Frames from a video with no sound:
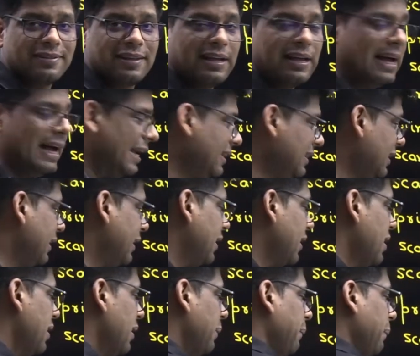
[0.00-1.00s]
Either
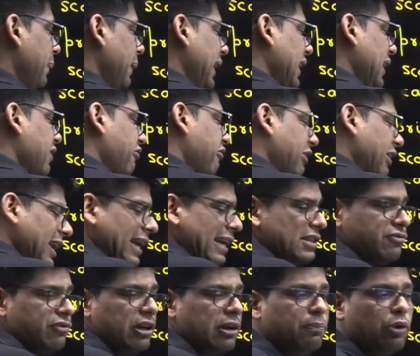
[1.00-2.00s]
make 1 as
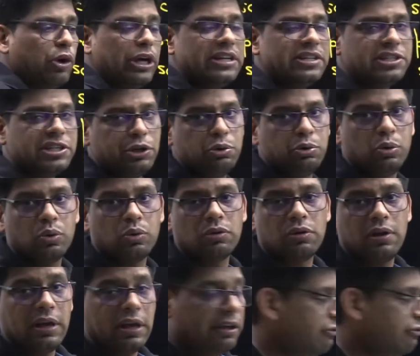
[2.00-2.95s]
1.0. If